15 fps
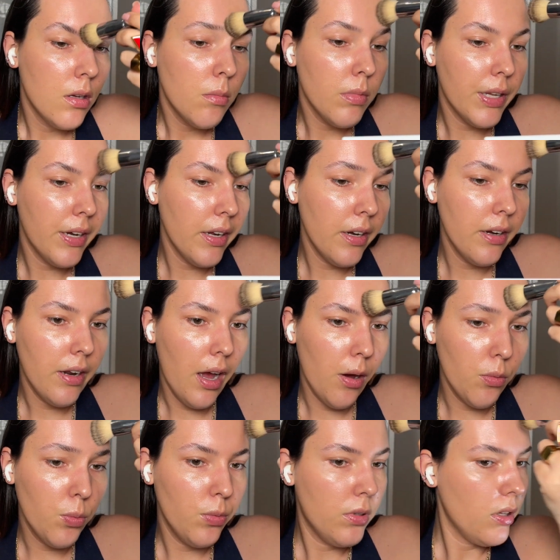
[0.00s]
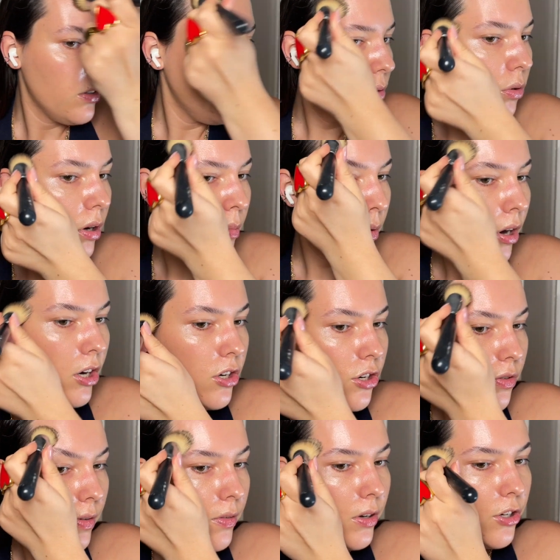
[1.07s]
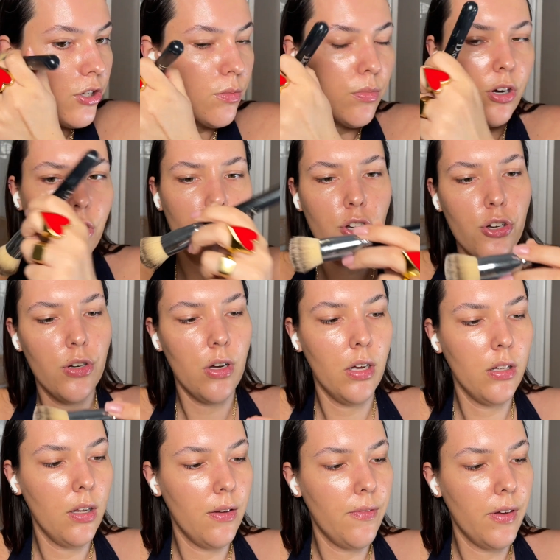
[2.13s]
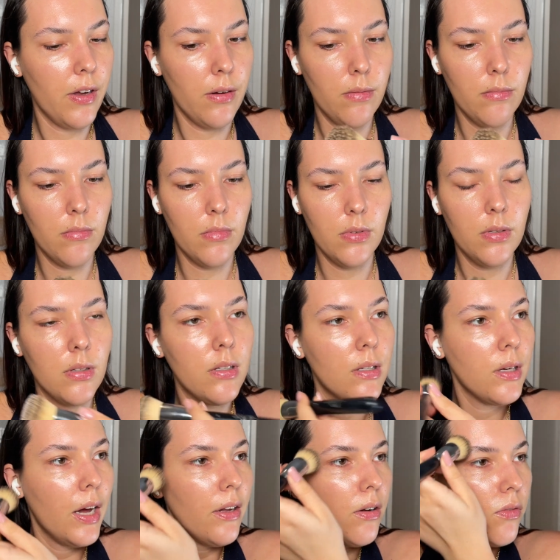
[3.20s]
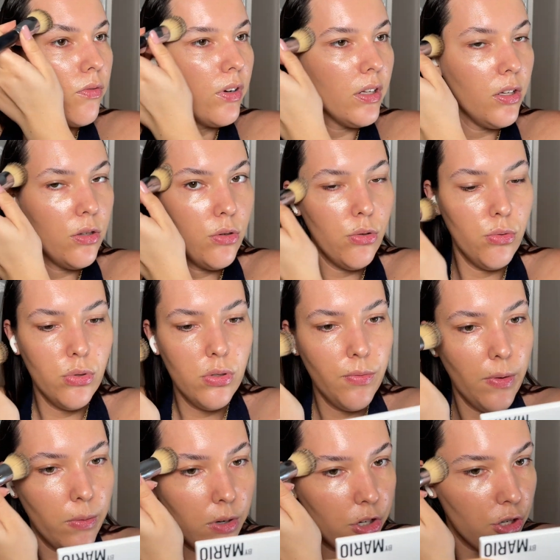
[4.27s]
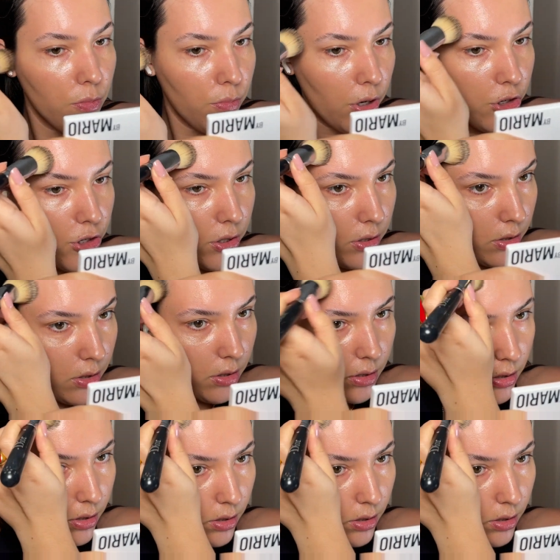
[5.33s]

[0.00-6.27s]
Blending it out with the Dior brush, foundation brush, I love it. I don't really use foundation brushes,